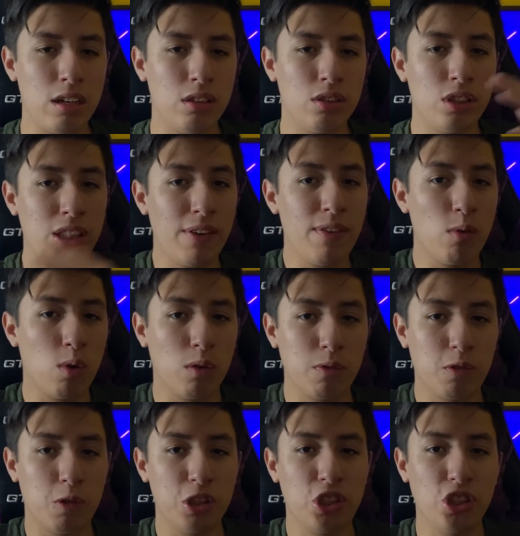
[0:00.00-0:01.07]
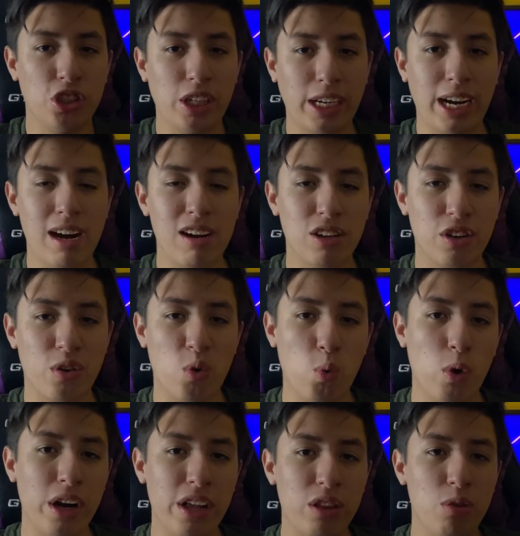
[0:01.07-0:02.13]
Steppenwolf was just a character who
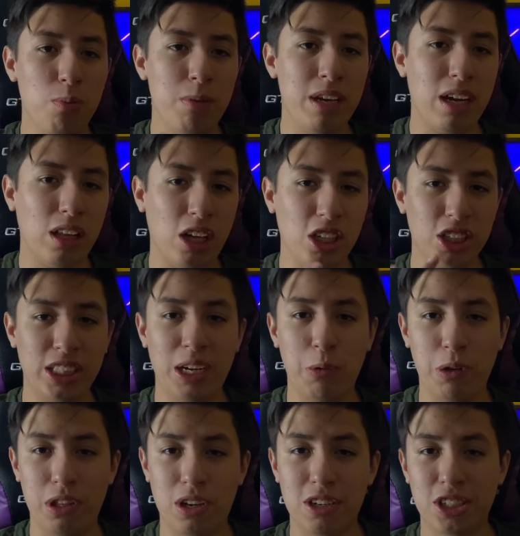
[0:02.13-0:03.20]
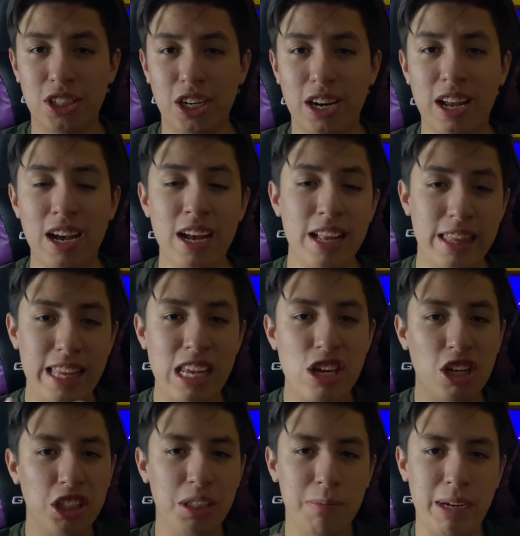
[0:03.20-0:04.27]
wanted to be alongside with Darkseid, then
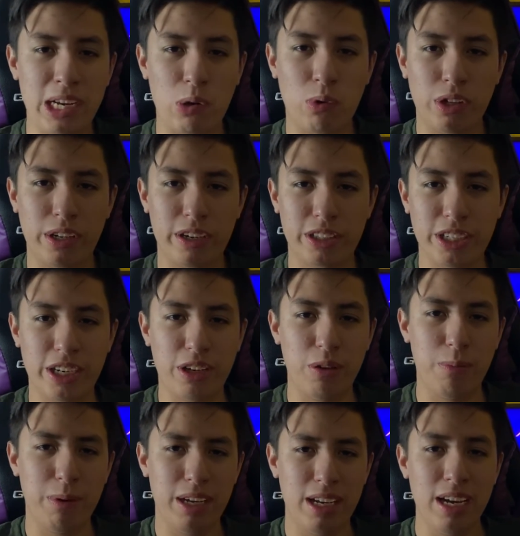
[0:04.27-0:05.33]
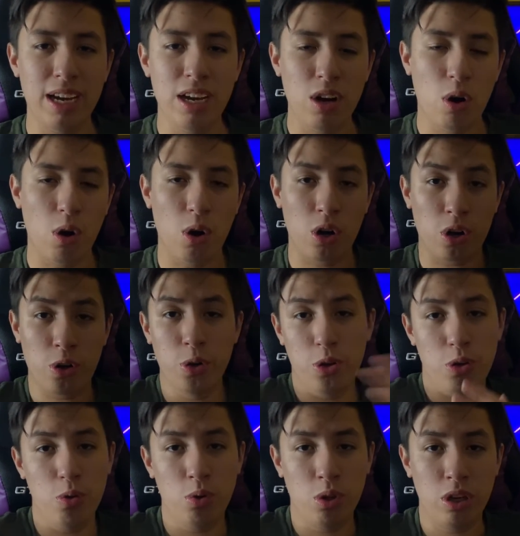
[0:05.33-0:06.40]
just imagine what Darkseid could be or could
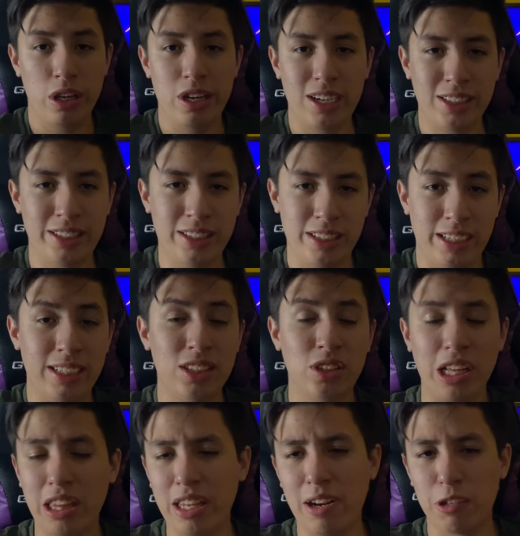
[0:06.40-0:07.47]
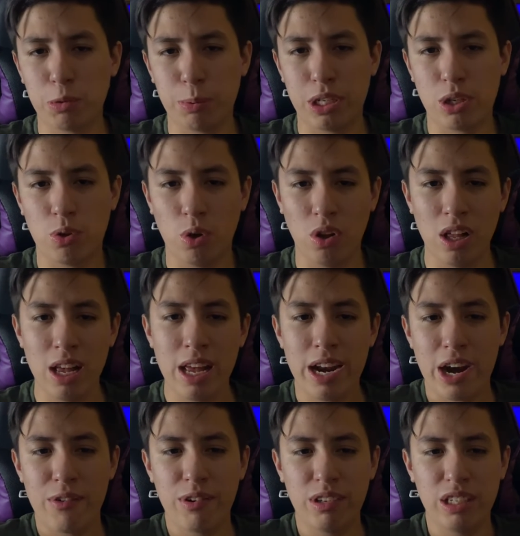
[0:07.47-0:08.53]
do to the Justice League. So I thought that was pretty cool.
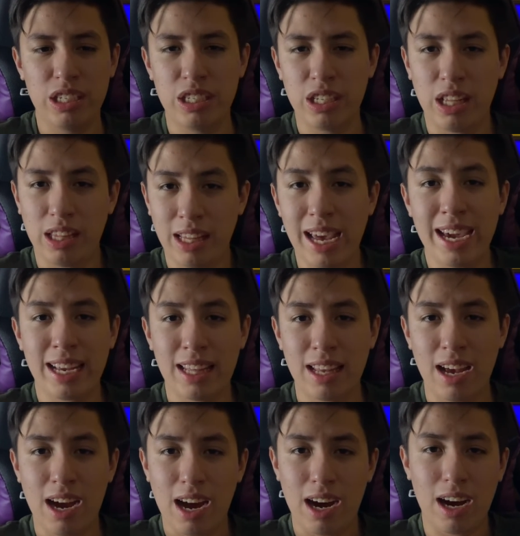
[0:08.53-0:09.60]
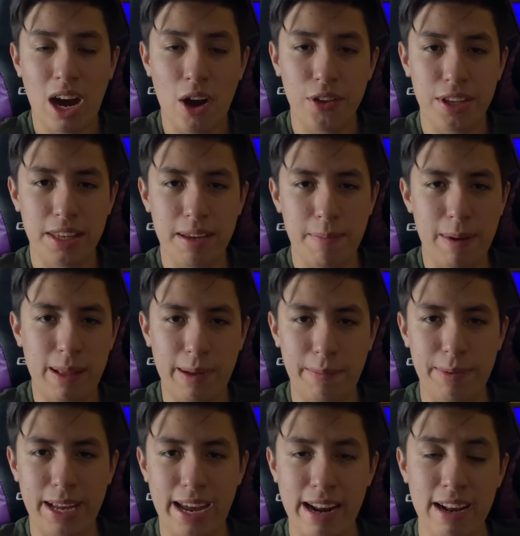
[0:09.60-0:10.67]
I really liked how they developed
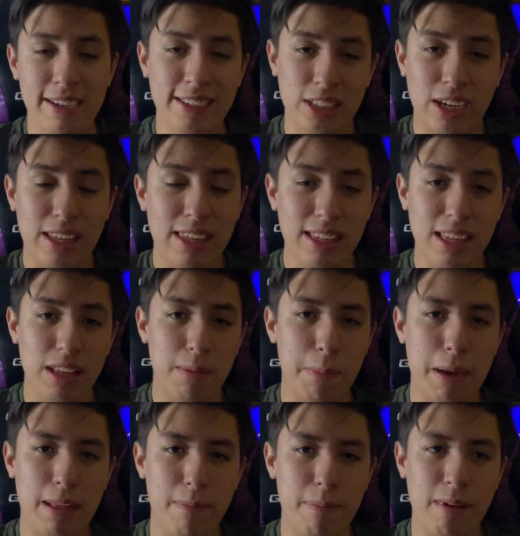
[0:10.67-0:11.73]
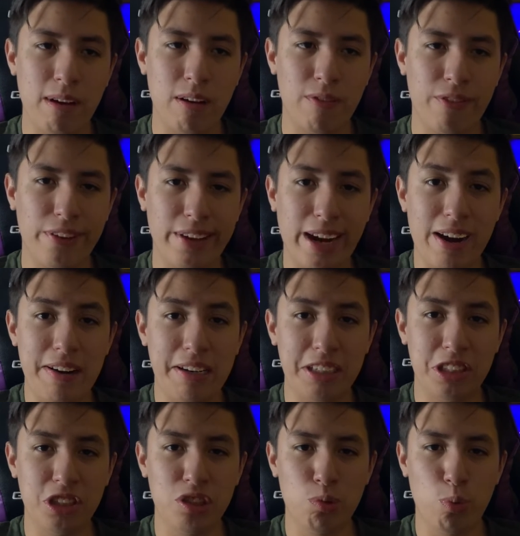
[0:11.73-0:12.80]
that. So I think the developing of
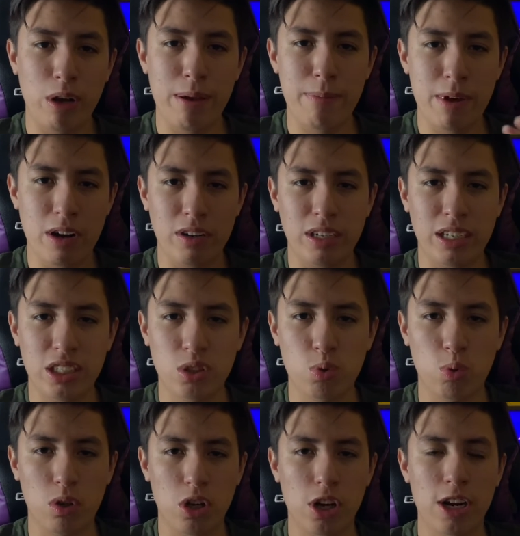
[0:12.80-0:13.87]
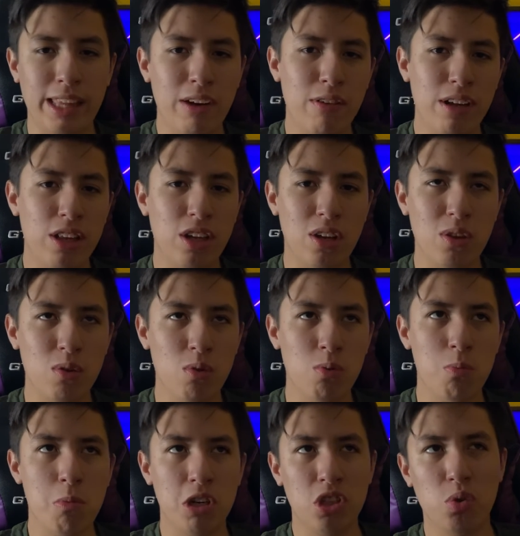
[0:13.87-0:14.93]
characters is way better in this one. They really don't do
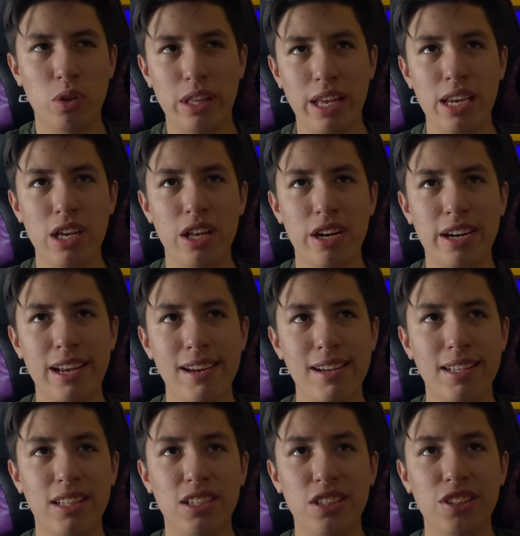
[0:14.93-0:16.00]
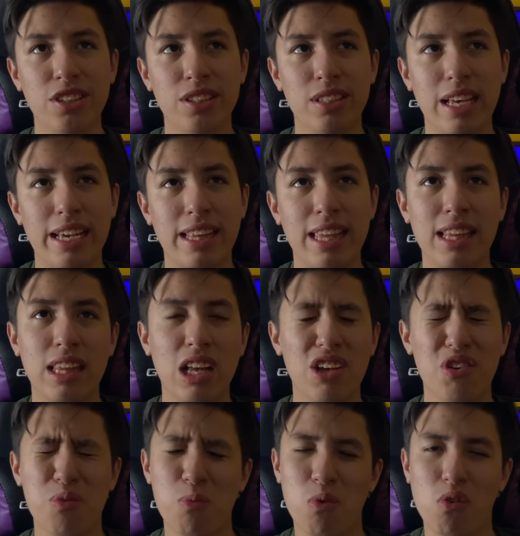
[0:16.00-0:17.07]
much with any other characters. Like, they tell
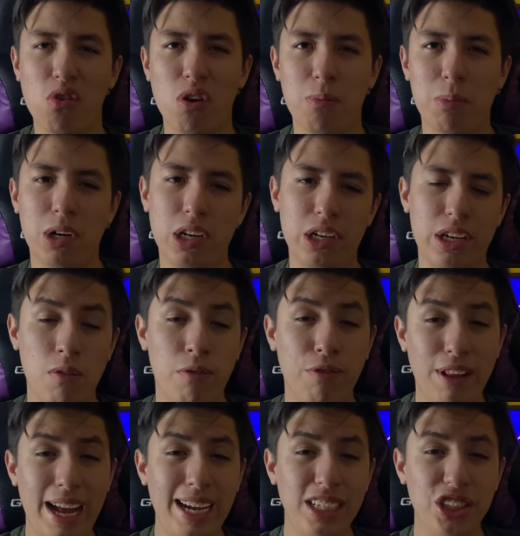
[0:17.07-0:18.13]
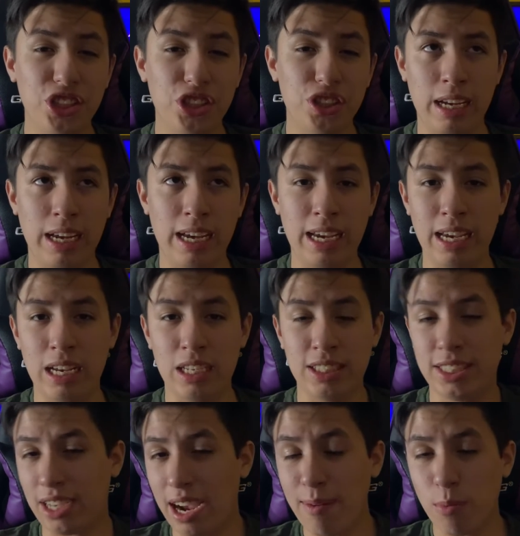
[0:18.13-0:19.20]
you more about Flash and
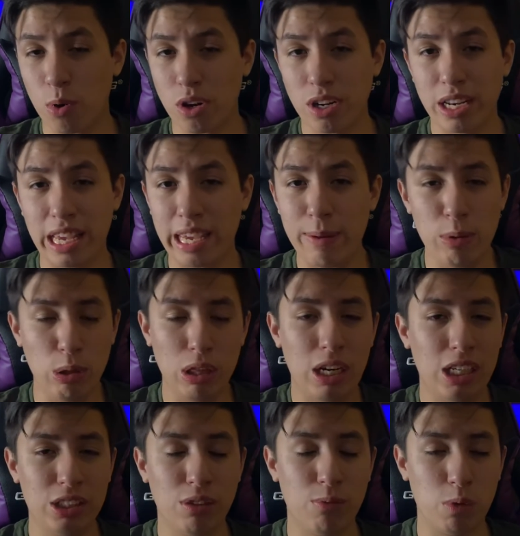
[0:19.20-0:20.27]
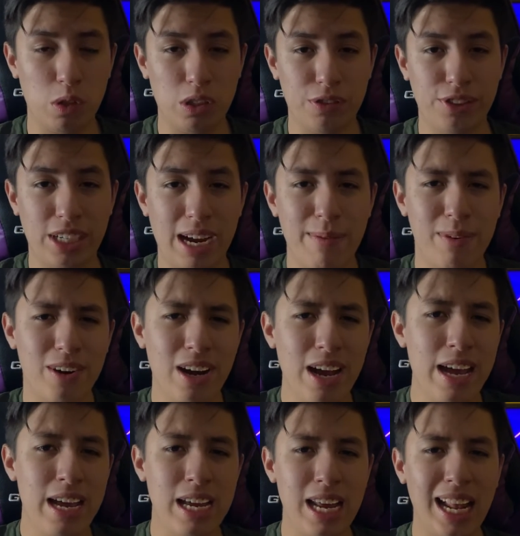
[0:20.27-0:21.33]
Cyborg. They give you lots of more of Cyborg
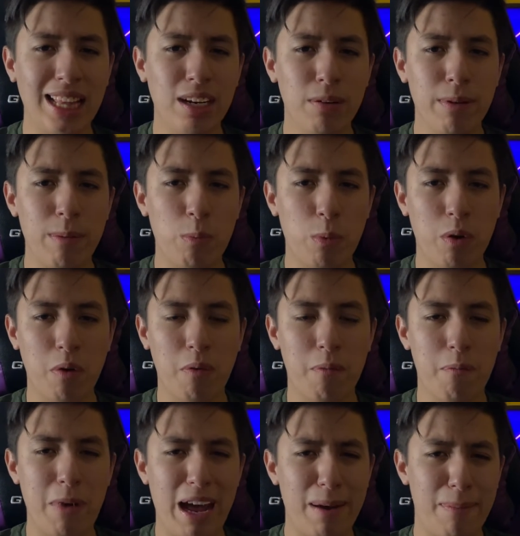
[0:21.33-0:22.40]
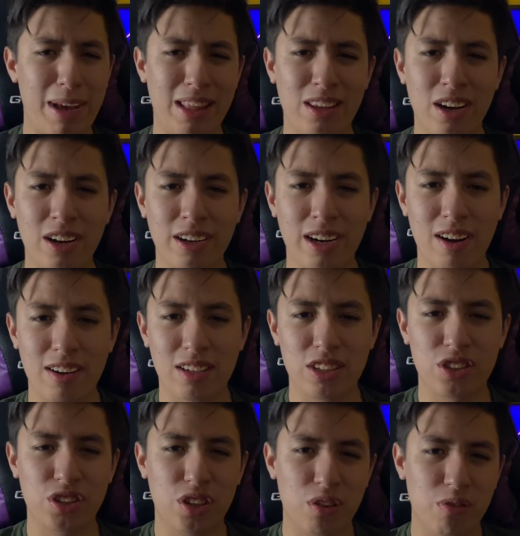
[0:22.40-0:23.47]
and a little bit more of Batman. The other characters
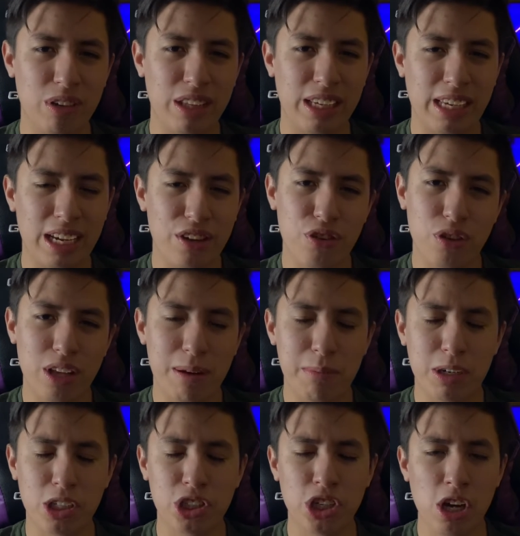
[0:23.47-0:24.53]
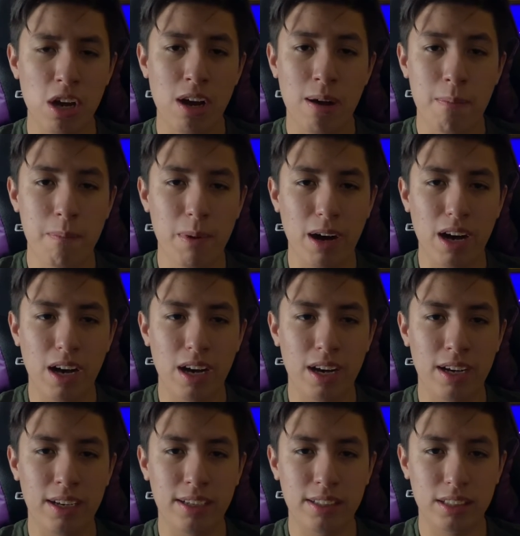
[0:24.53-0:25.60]
don't really get you that much,
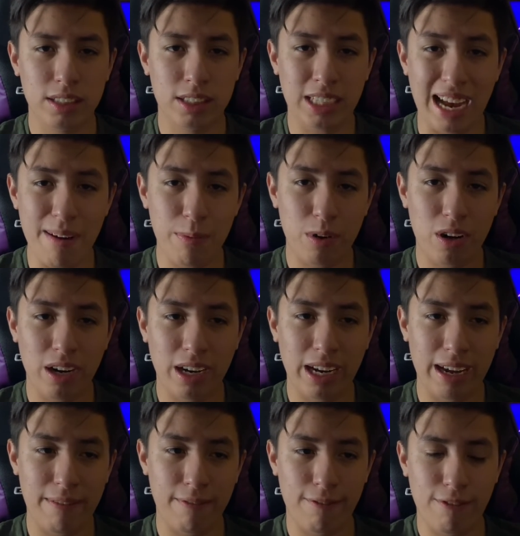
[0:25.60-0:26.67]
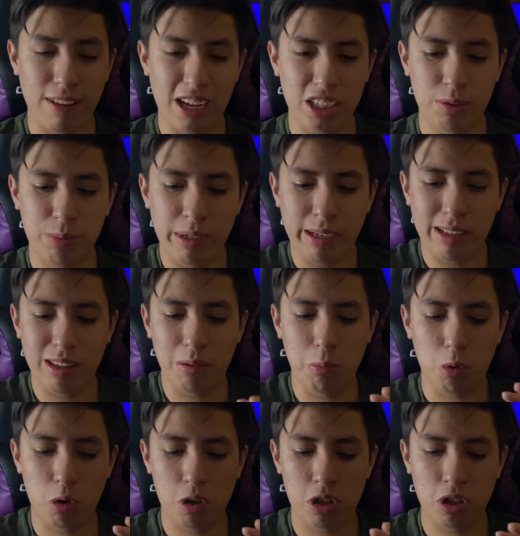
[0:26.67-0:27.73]
but Cyborg and Flash being the
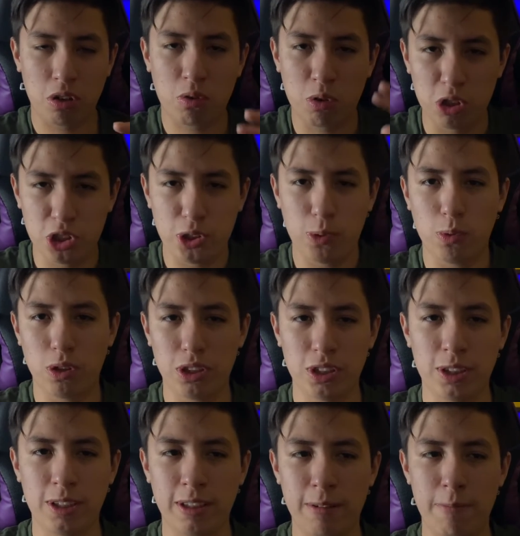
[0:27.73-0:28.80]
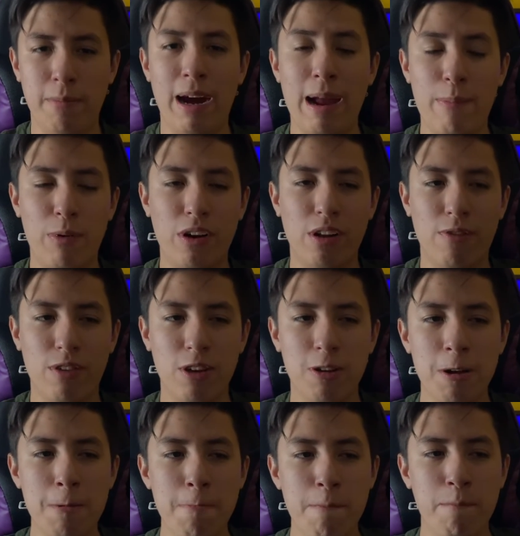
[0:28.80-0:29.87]
more crucial ones in my point of view,
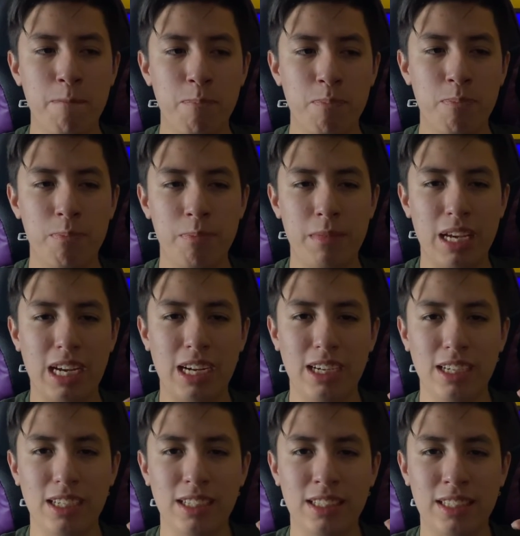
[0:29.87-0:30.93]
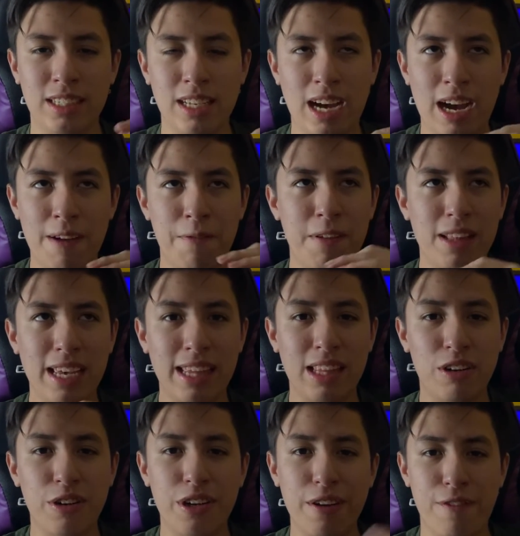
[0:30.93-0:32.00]
because I feel like
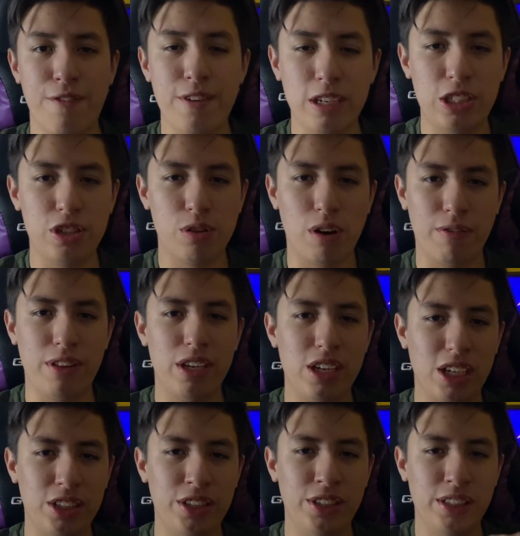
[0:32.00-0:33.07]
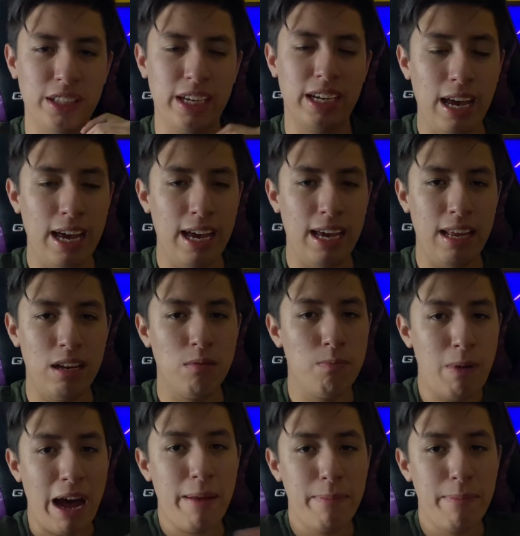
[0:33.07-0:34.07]
they're the future of the Justice League, and Ben